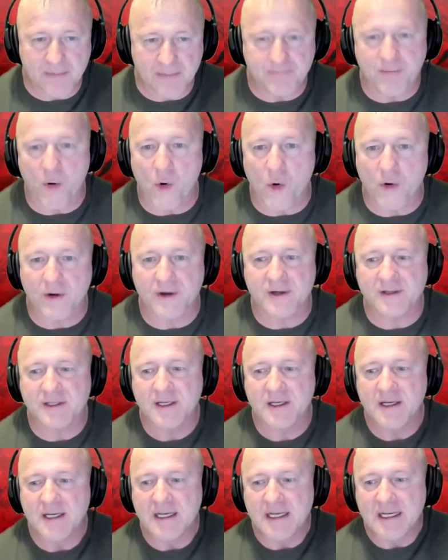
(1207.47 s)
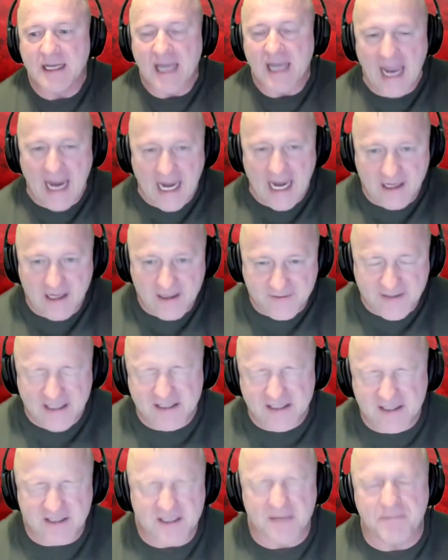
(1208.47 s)
important. And
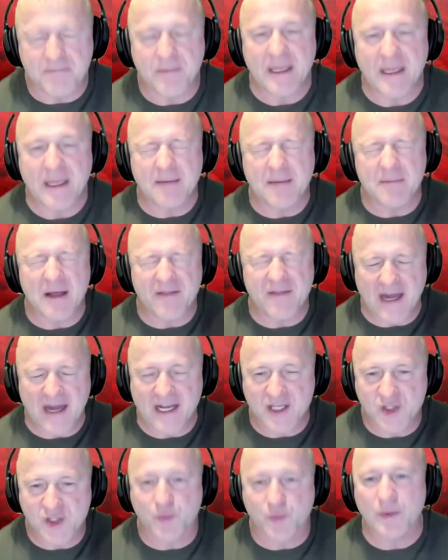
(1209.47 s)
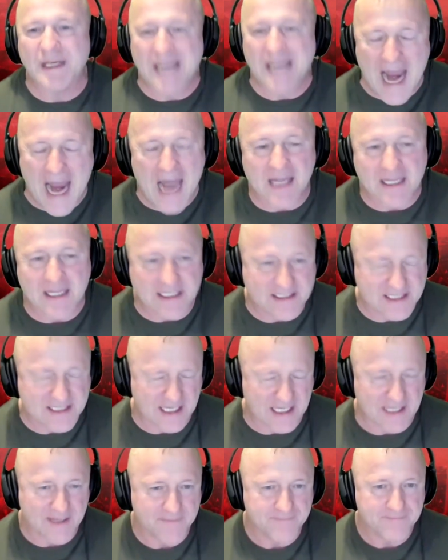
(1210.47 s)
this is a meme that is
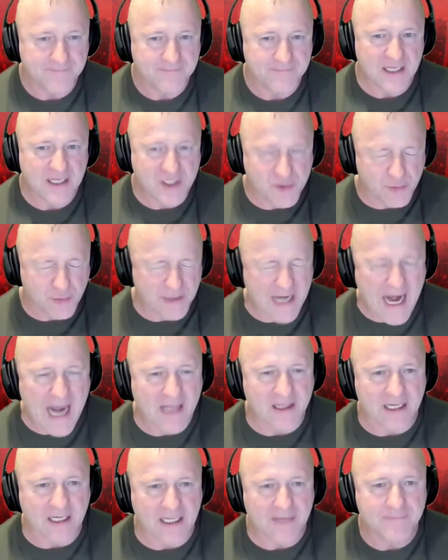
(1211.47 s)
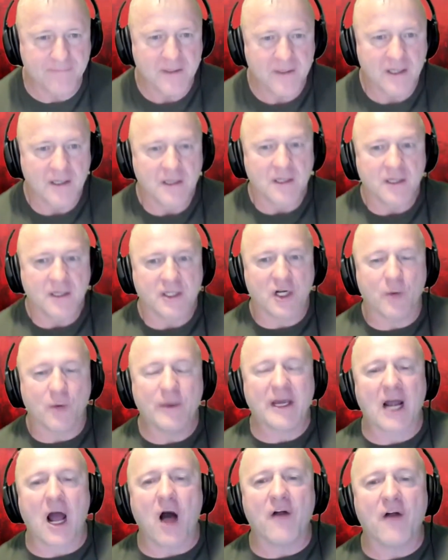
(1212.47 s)
reality. It's reality. You know,
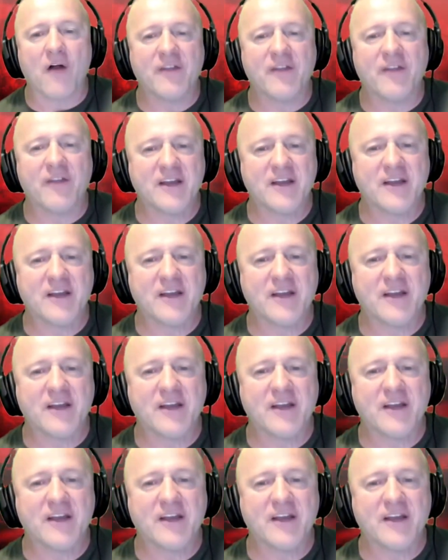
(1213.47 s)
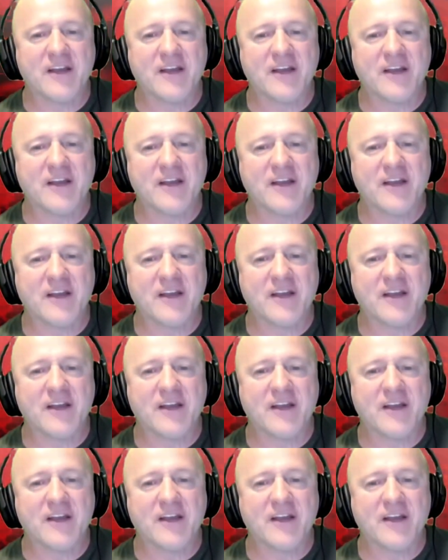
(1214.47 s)
we got all these people that claim to